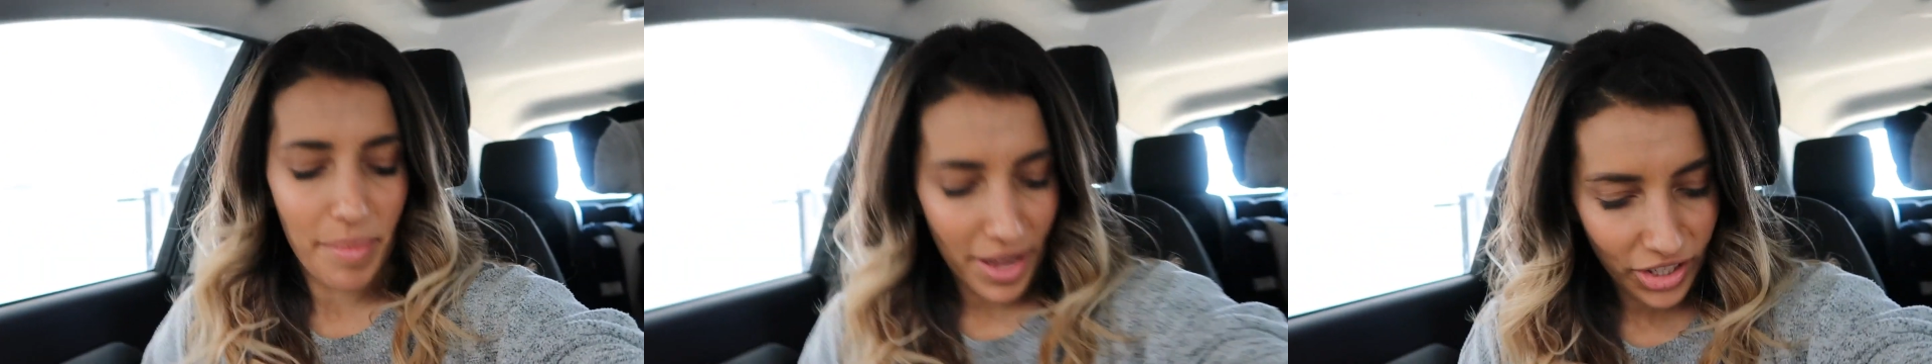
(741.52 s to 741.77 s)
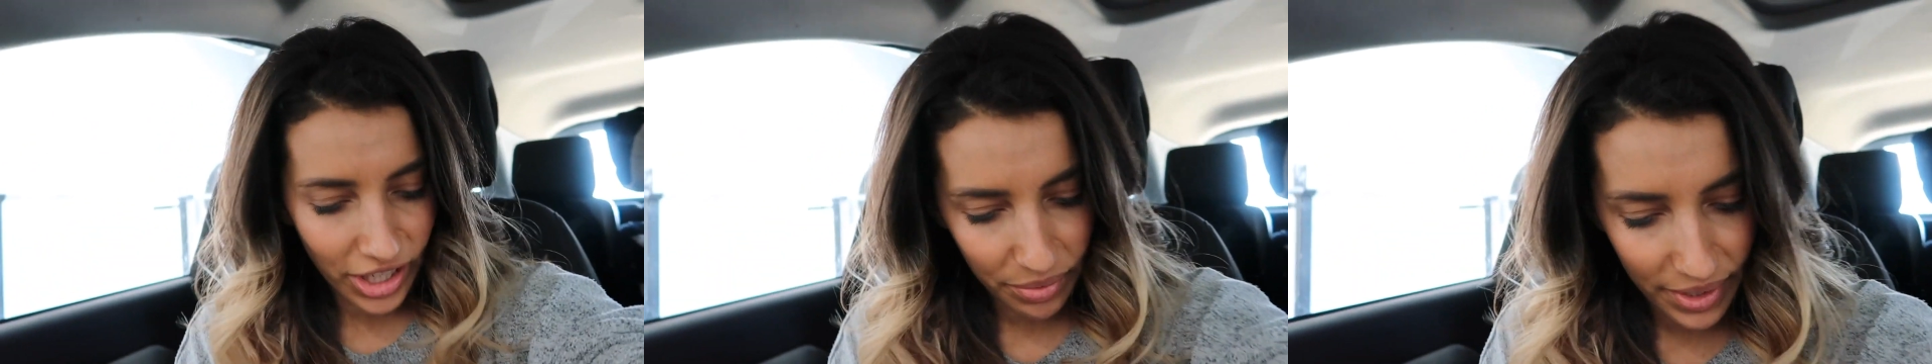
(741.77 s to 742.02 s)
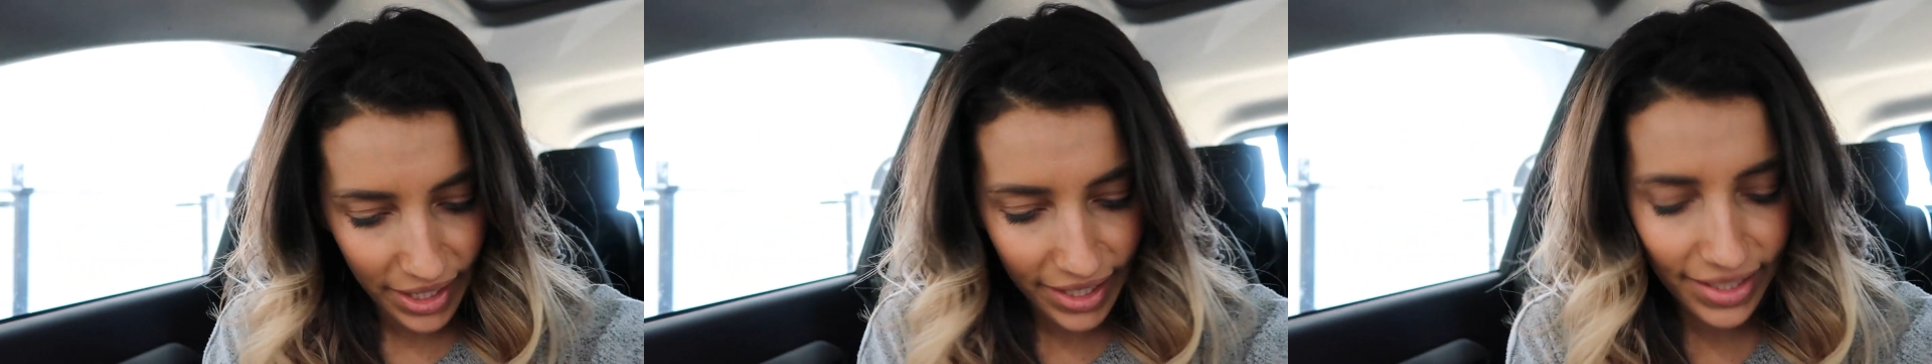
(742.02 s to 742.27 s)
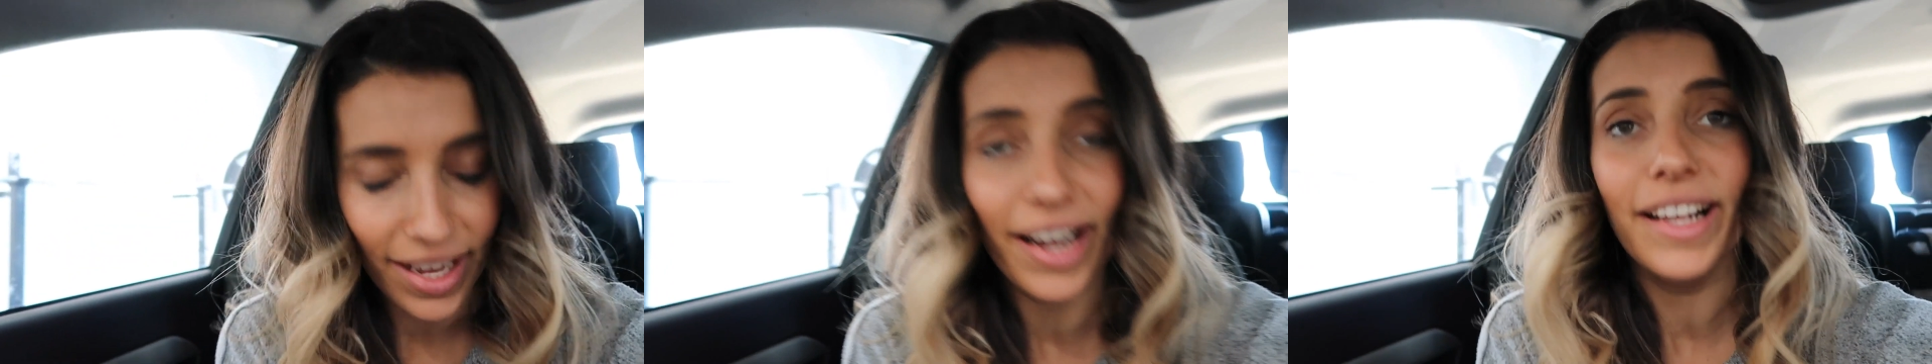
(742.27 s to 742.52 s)
I'm actually really
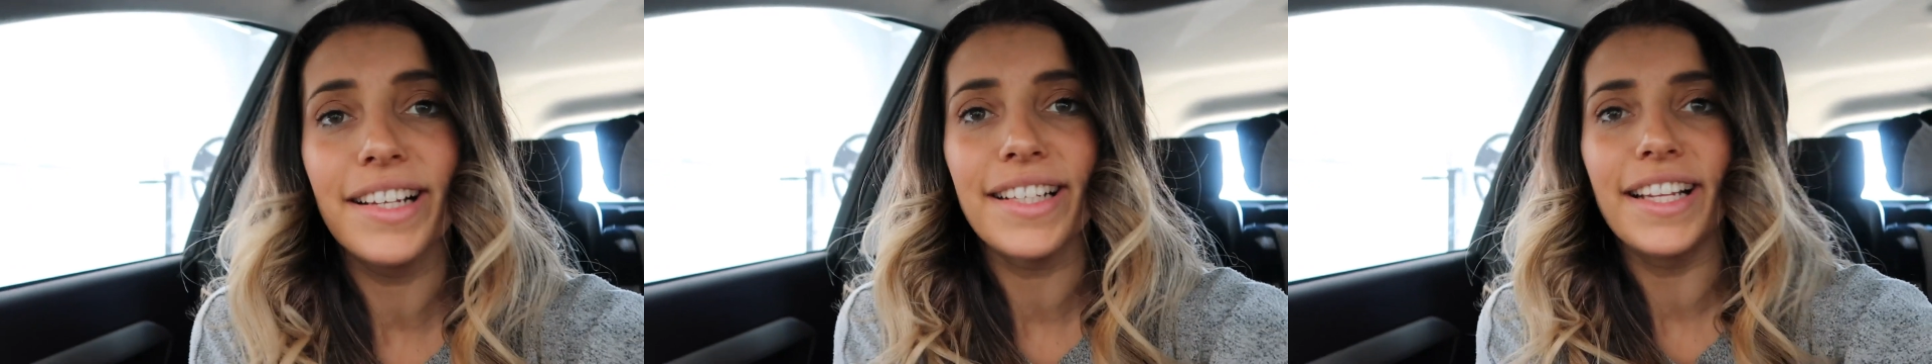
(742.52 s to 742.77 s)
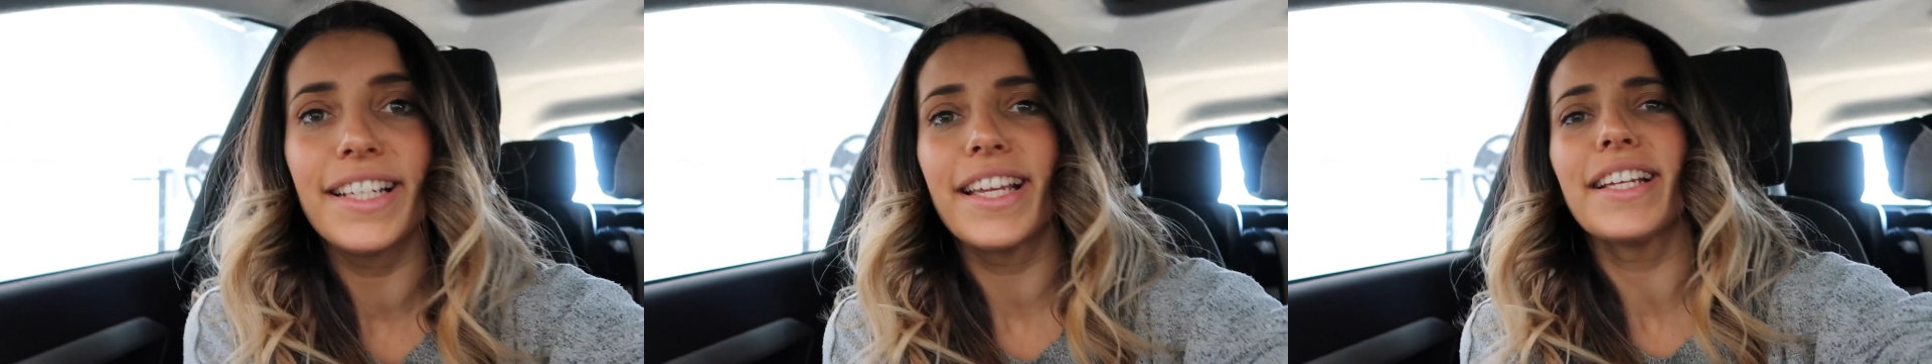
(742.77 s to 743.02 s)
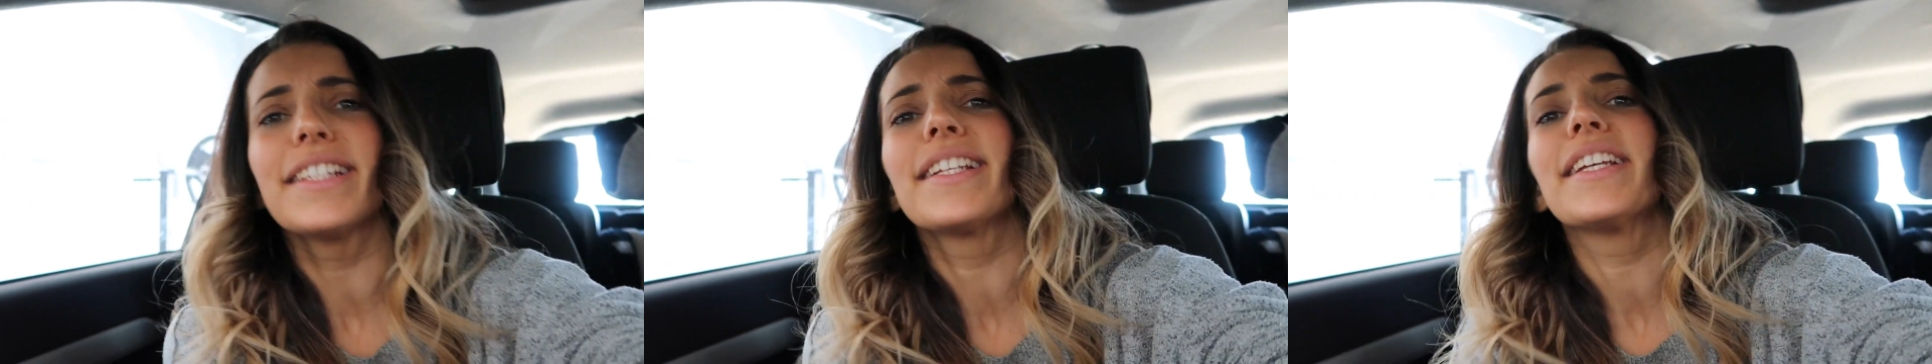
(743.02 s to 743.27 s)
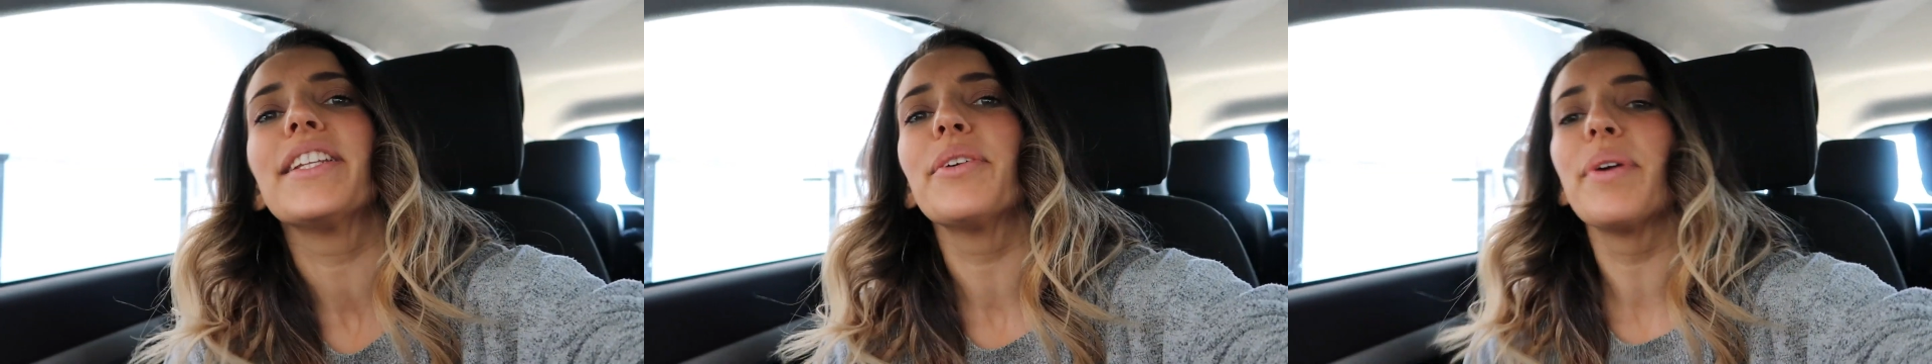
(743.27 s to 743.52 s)
excited because I didn't get to
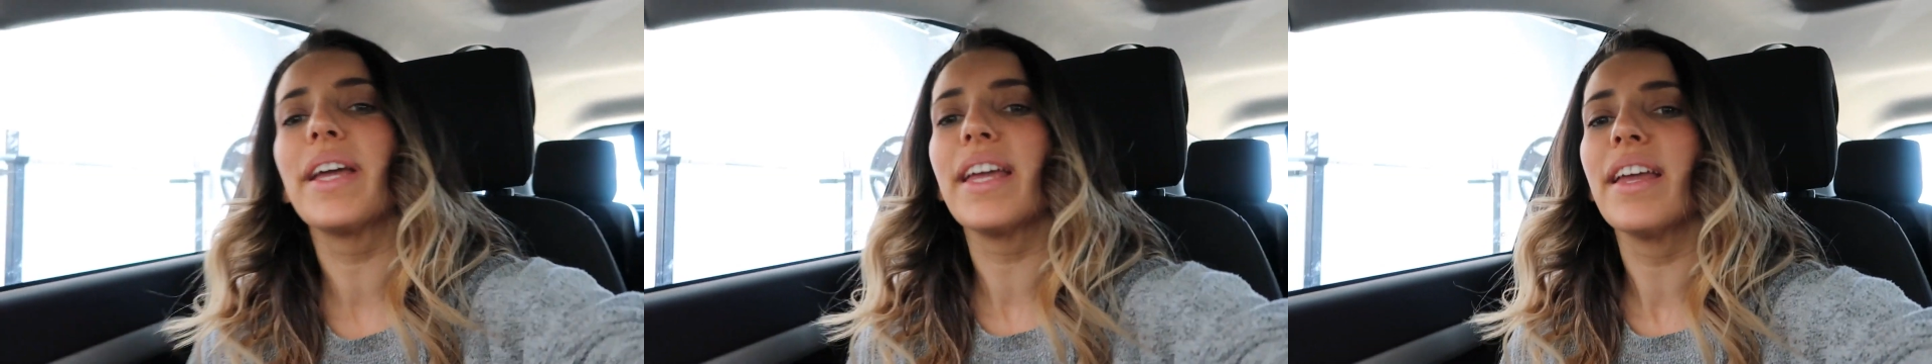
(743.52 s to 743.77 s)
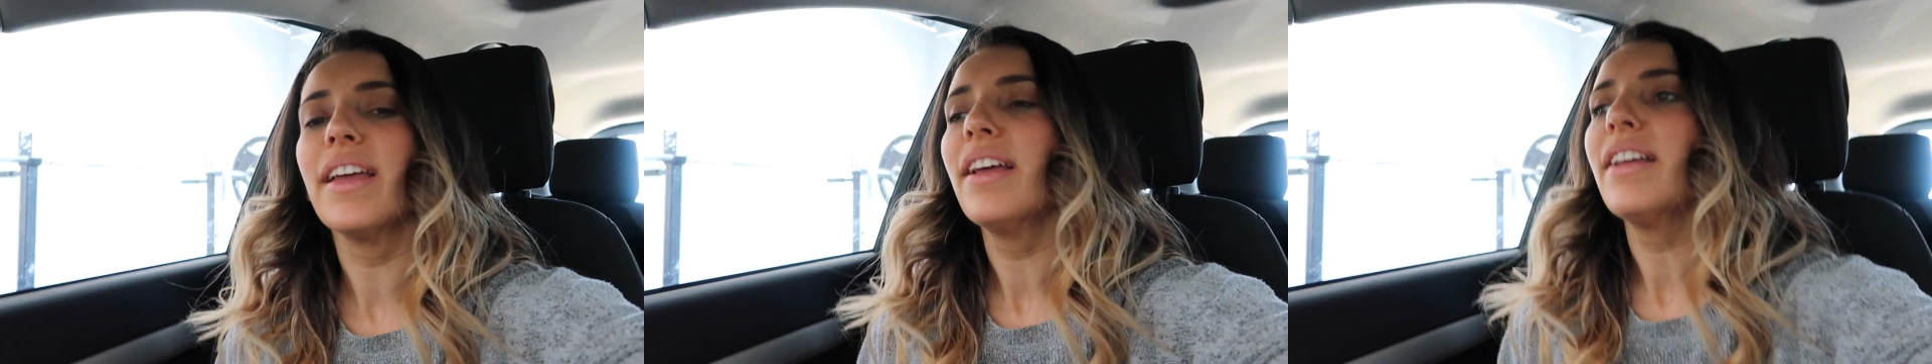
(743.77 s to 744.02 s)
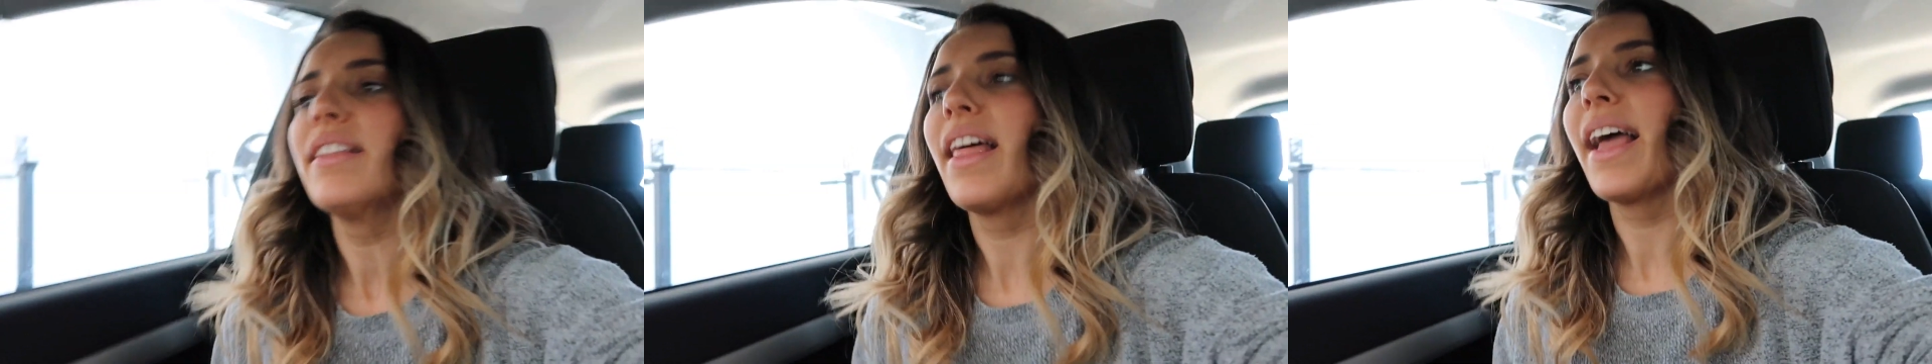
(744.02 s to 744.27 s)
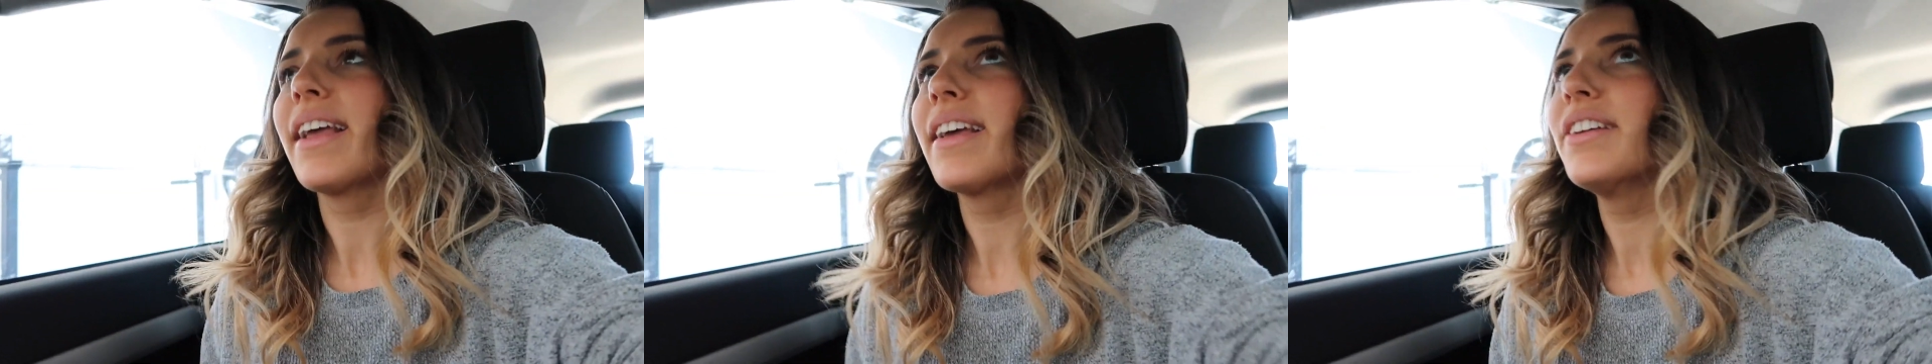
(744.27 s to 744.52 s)
see Louis
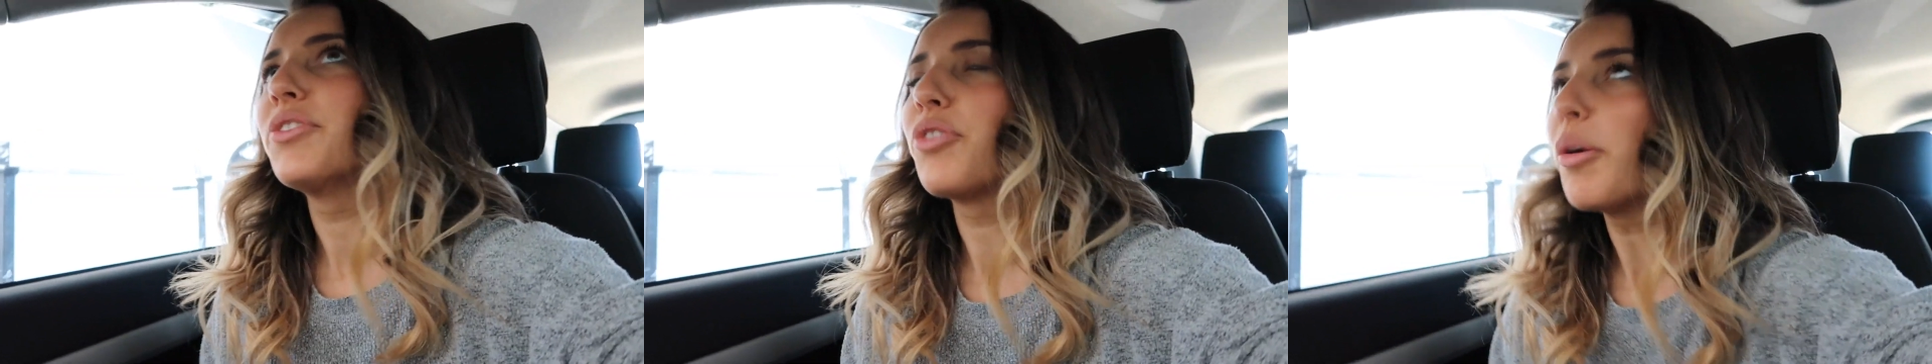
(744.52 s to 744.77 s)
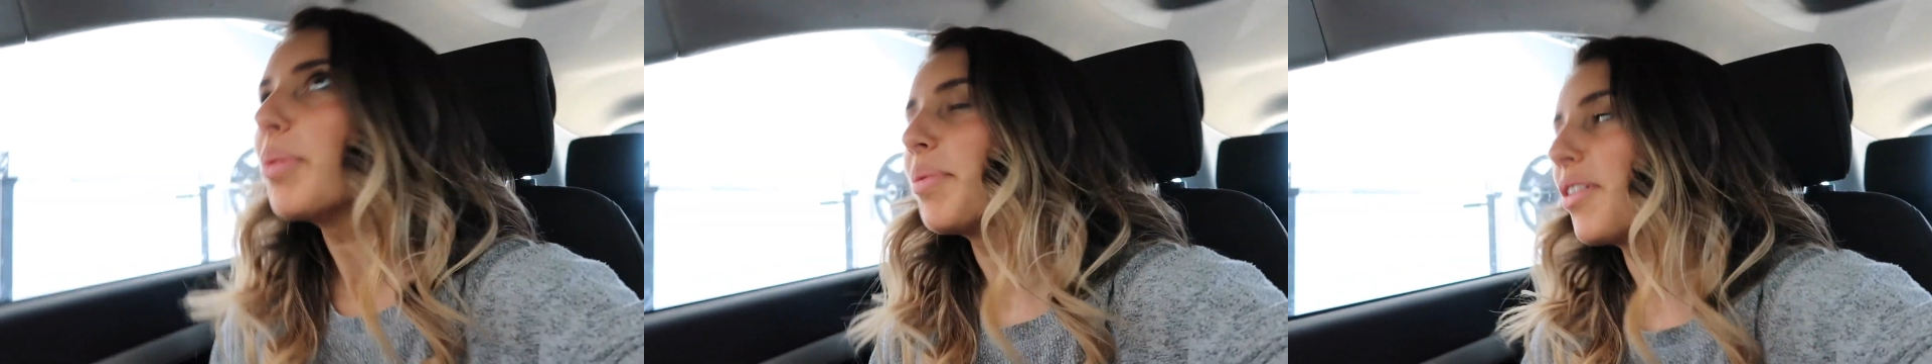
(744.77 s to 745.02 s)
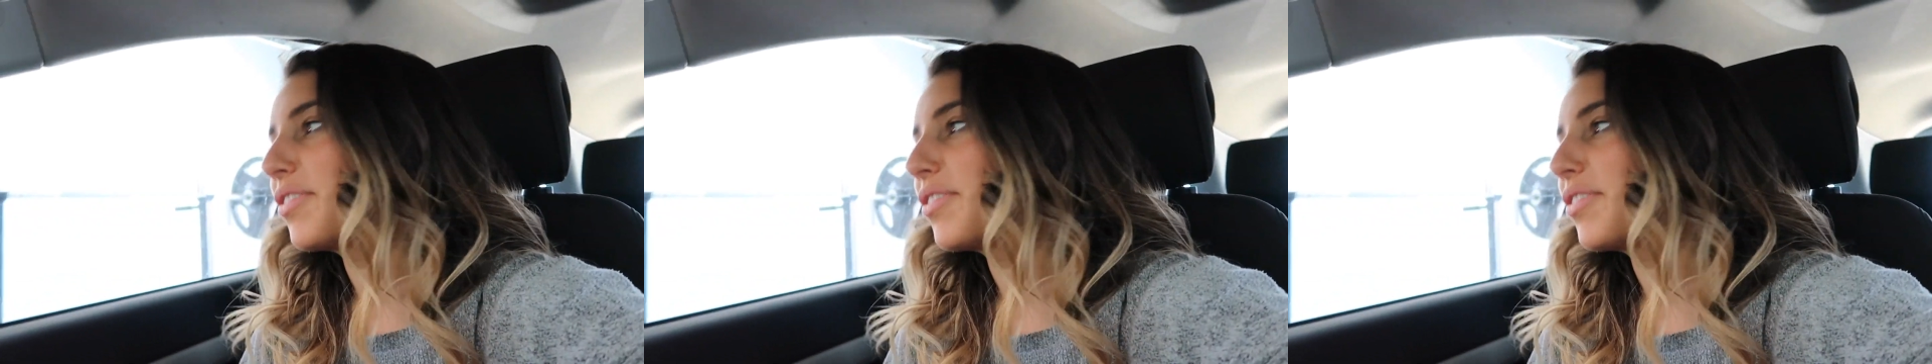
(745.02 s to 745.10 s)
like drop him